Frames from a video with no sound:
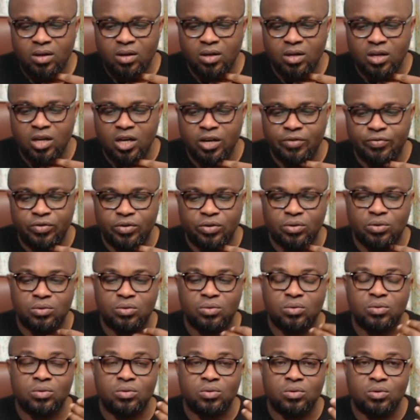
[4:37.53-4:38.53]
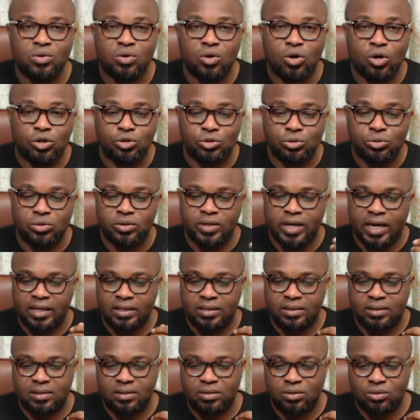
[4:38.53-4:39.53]
If you go through that
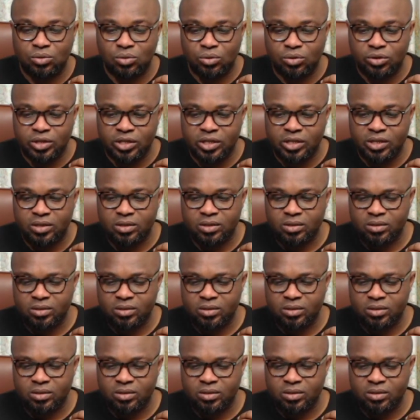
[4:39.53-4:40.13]
story,